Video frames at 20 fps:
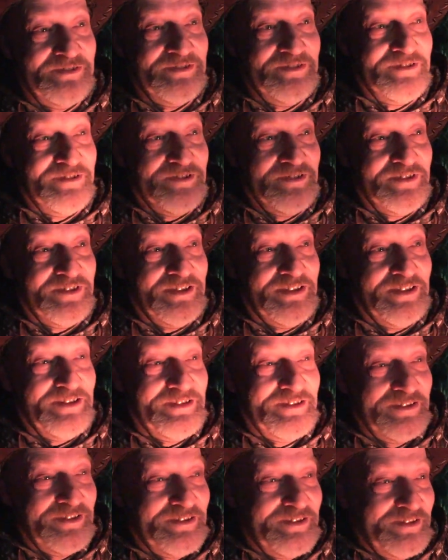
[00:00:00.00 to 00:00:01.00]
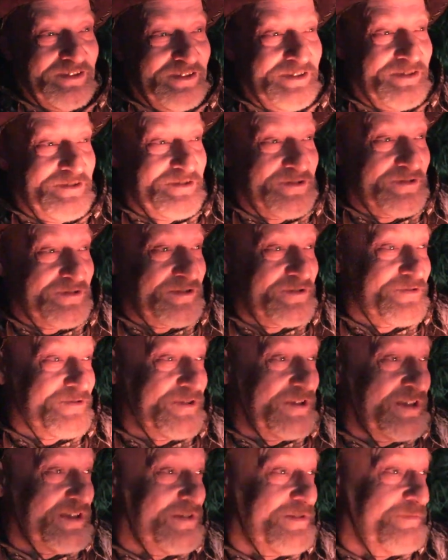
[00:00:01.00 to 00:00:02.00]
All right, there's your
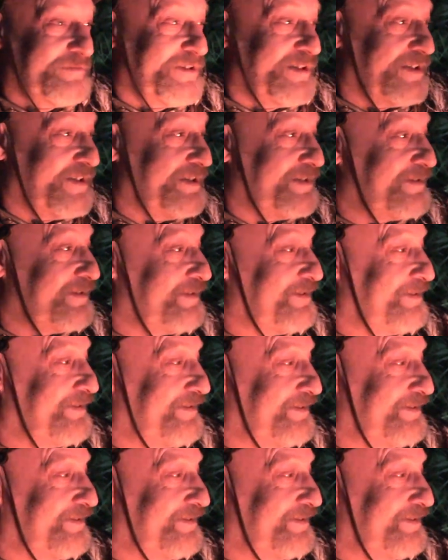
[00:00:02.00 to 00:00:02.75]
story time, guys.